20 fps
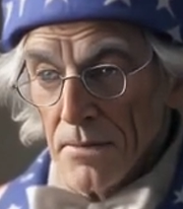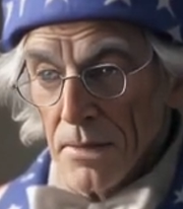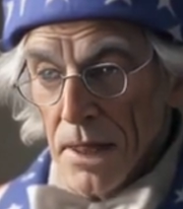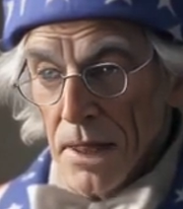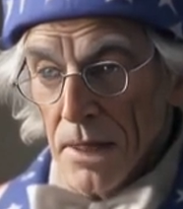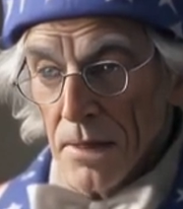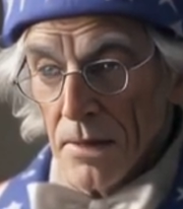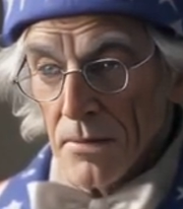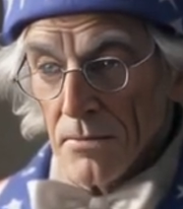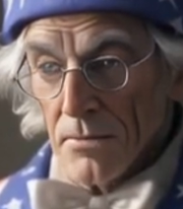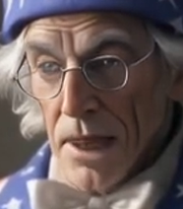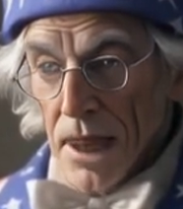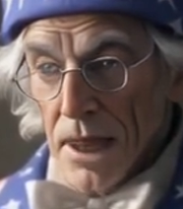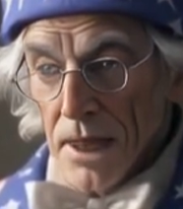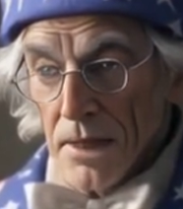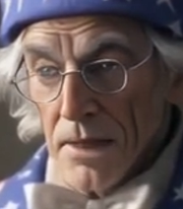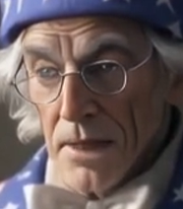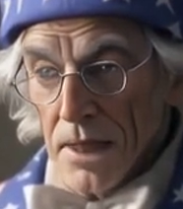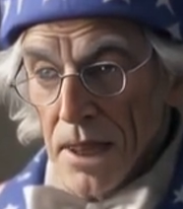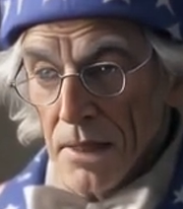anchored by
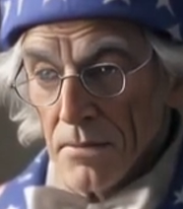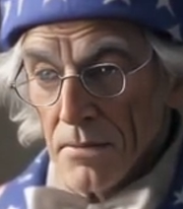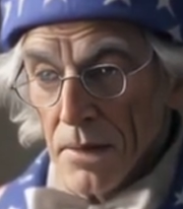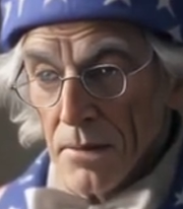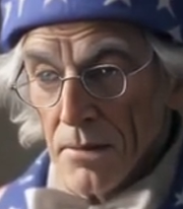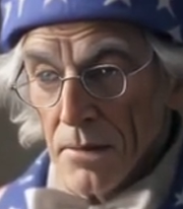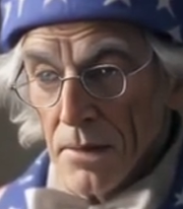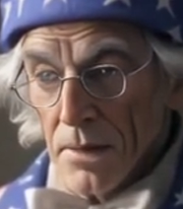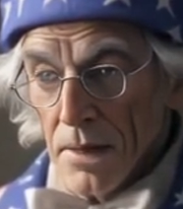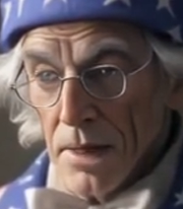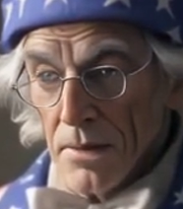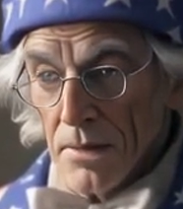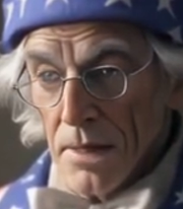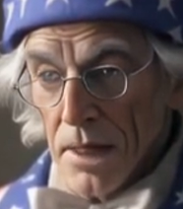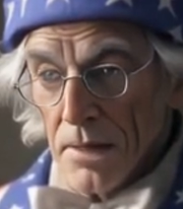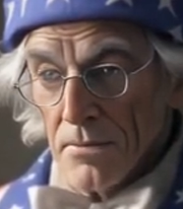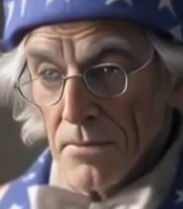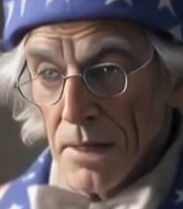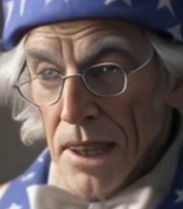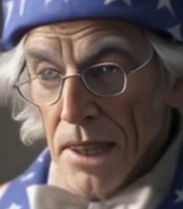a stable
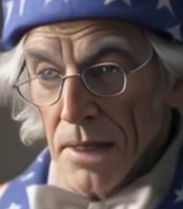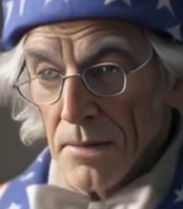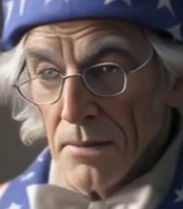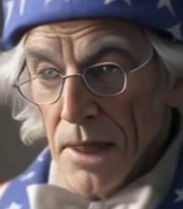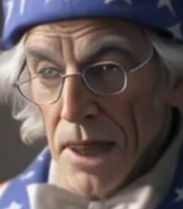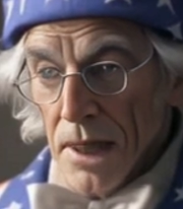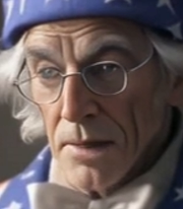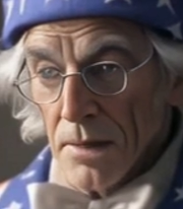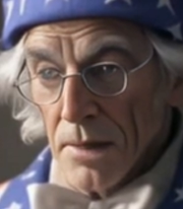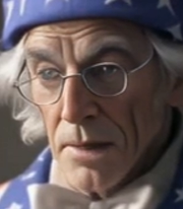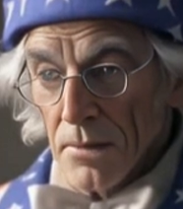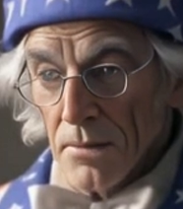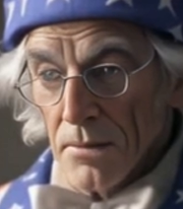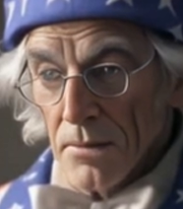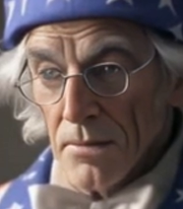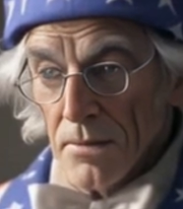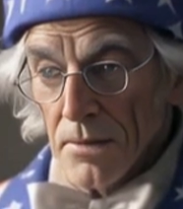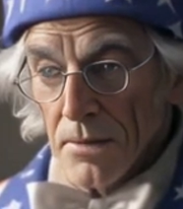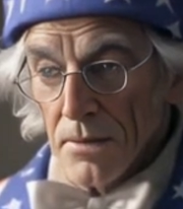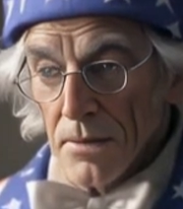currency backed by
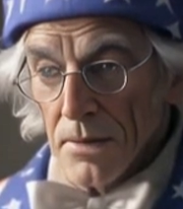gold.